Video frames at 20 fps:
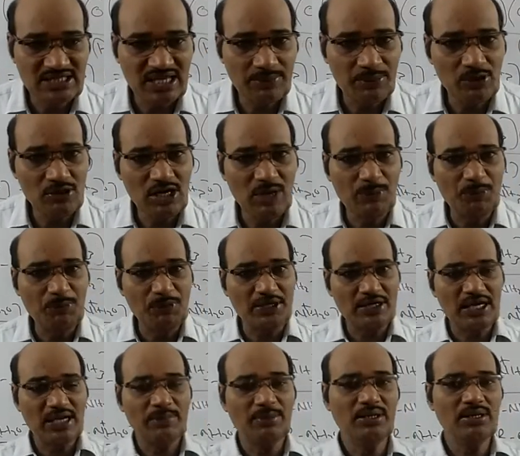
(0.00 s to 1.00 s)
the value of
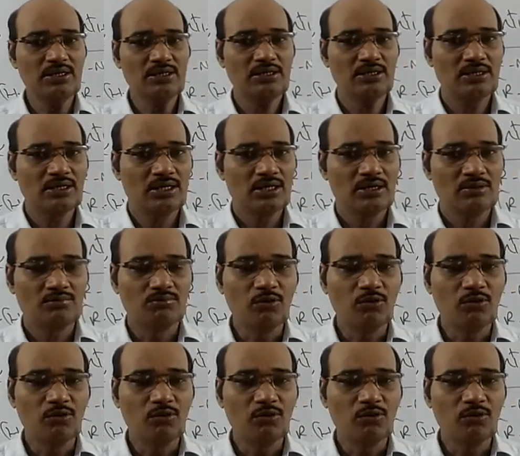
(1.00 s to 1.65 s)
PKB,